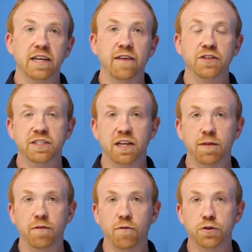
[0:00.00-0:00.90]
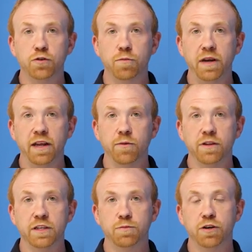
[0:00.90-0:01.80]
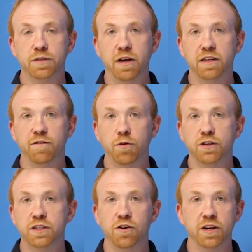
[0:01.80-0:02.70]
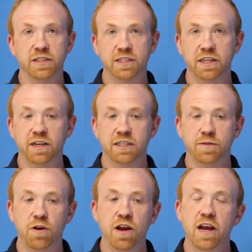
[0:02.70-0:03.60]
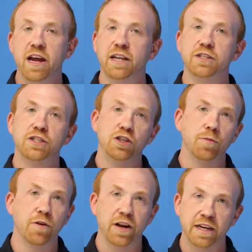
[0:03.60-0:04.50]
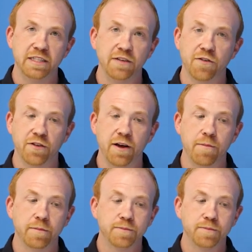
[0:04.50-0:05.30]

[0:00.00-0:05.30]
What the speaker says: I've just set up a virtual meeting with this prospective person or existing customer, and it's super easy for them.